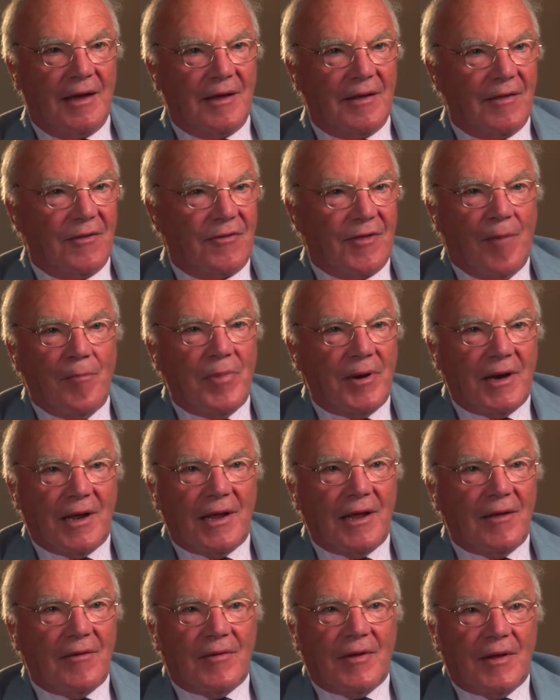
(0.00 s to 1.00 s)

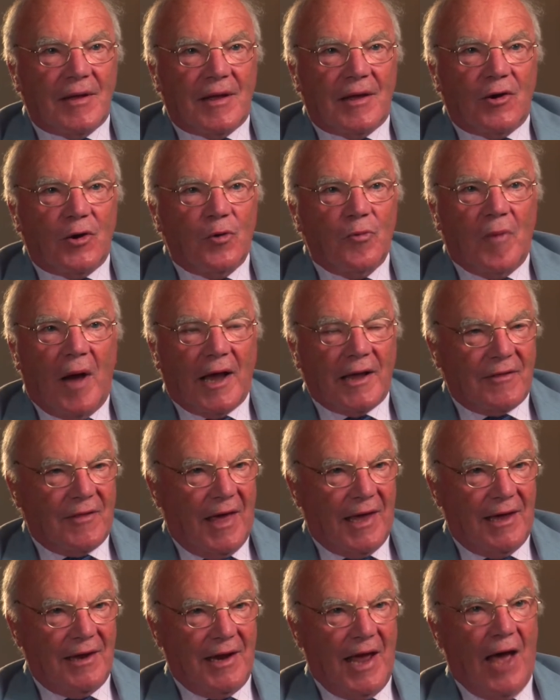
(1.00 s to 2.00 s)
somebody who might
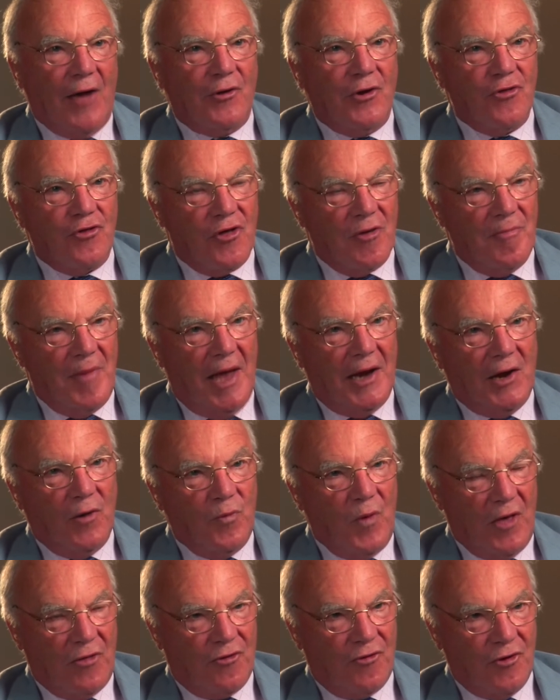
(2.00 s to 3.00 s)
take it out. And she met a
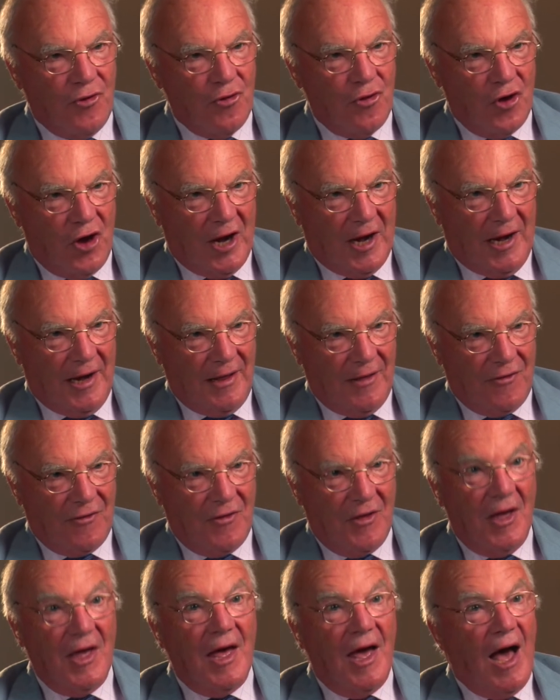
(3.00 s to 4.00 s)
Western
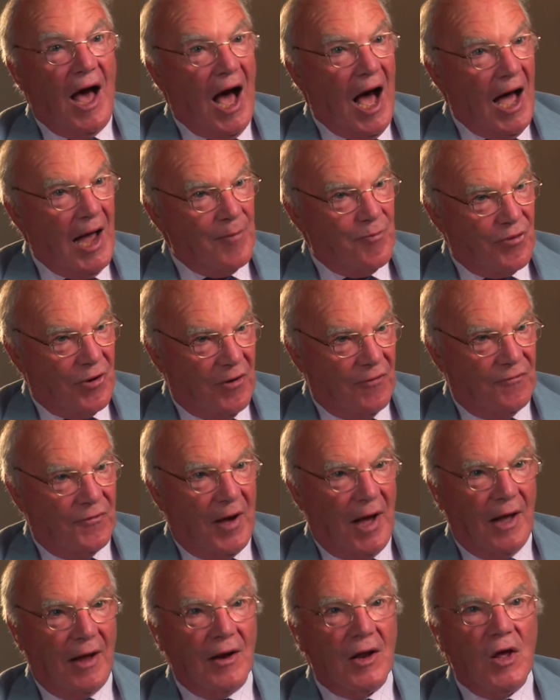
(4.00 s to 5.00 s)
journalist, high
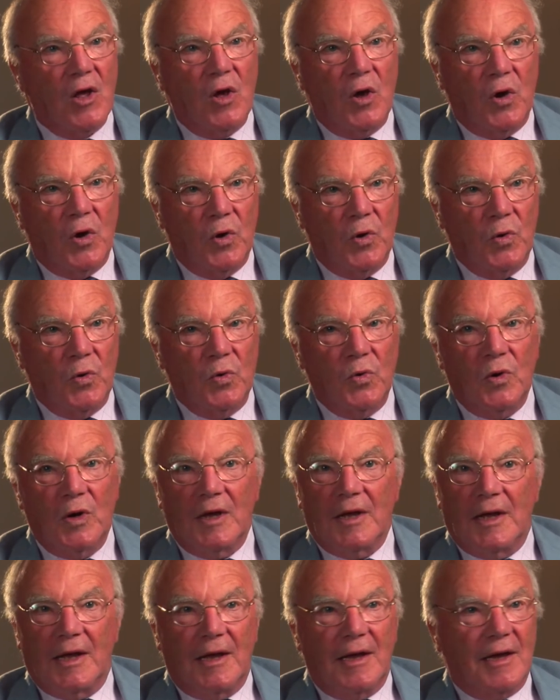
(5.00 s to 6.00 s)
profile, who
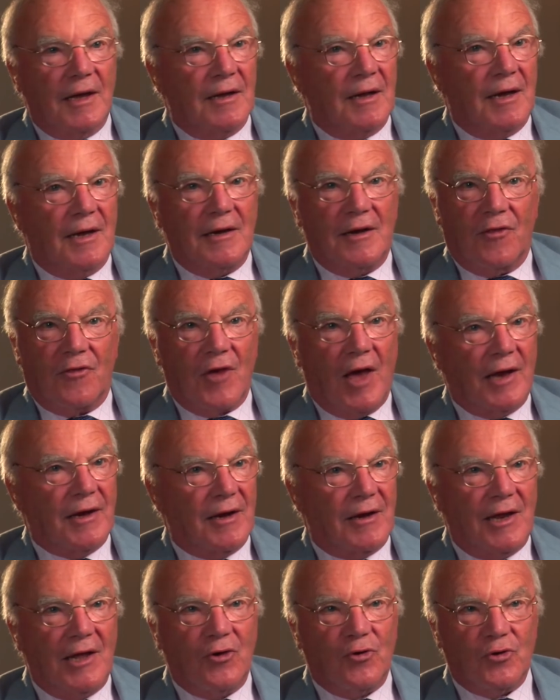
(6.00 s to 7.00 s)

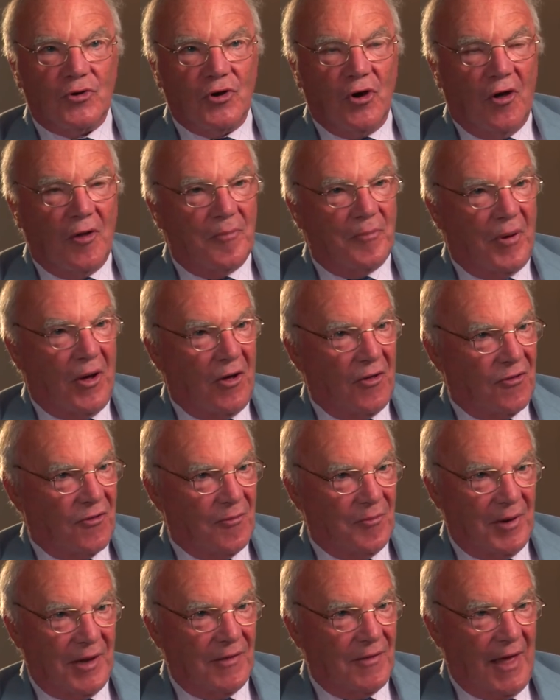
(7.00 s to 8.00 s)
decided he could not
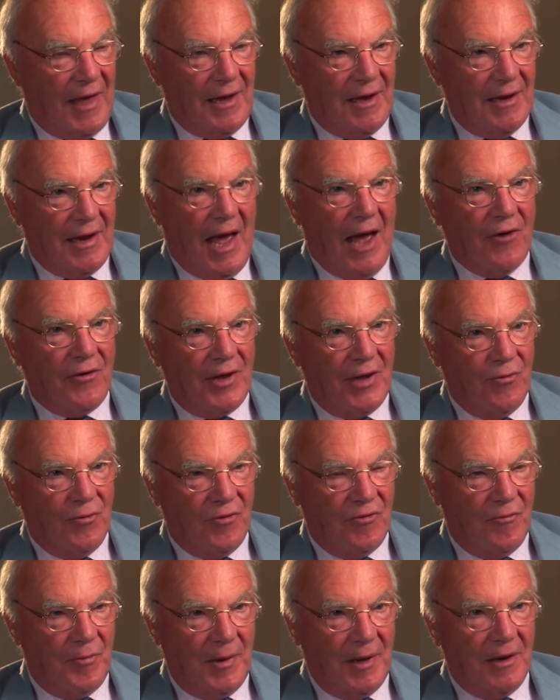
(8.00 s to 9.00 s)
possibly take it out. He
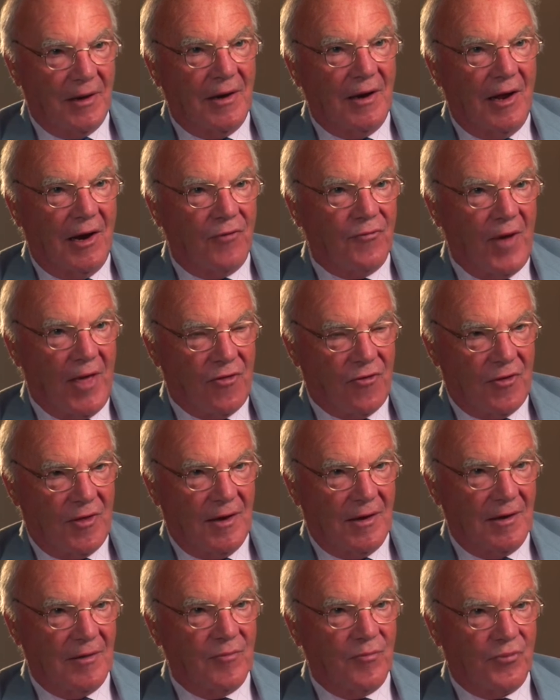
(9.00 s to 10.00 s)
would have been
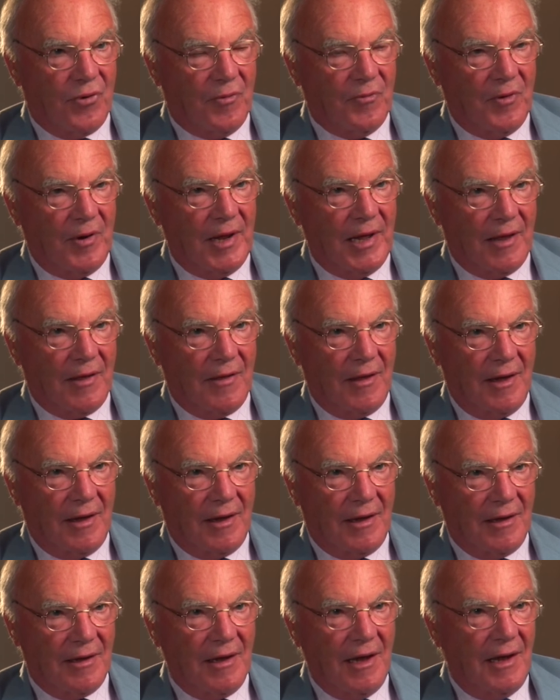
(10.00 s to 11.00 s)
arrested and probably
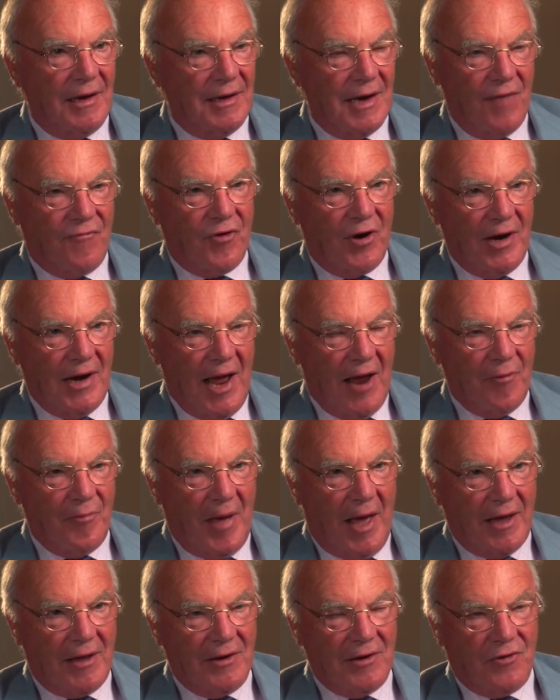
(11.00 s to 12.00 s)
never allowed
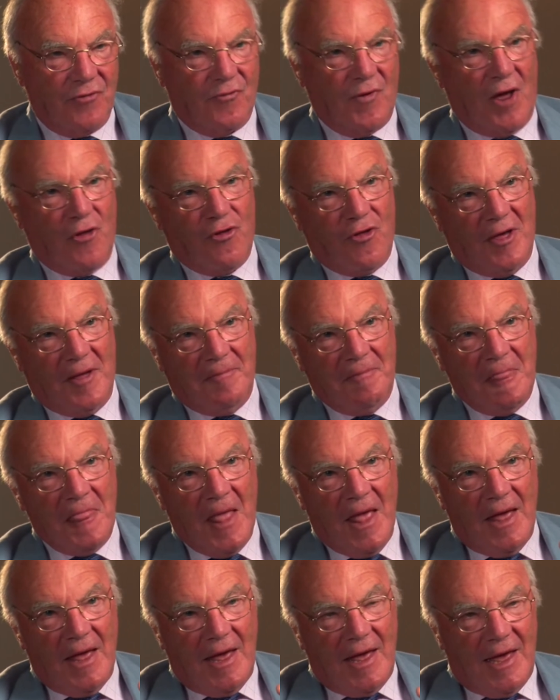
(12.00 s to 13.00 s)
back into Russia.
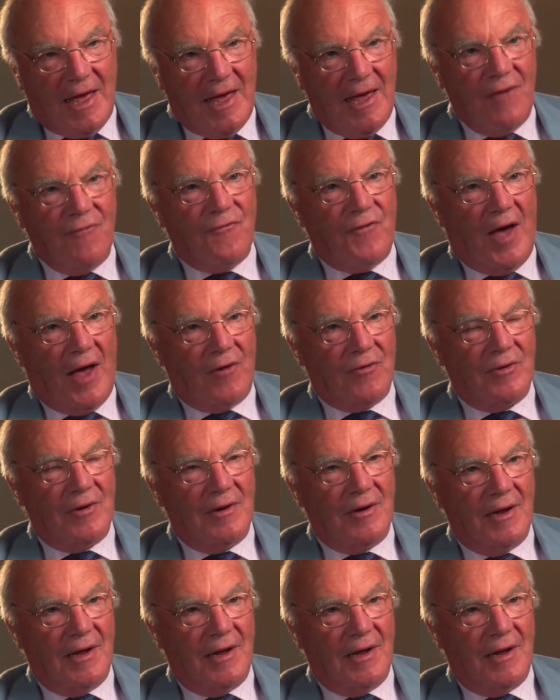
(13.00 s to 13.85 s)
He found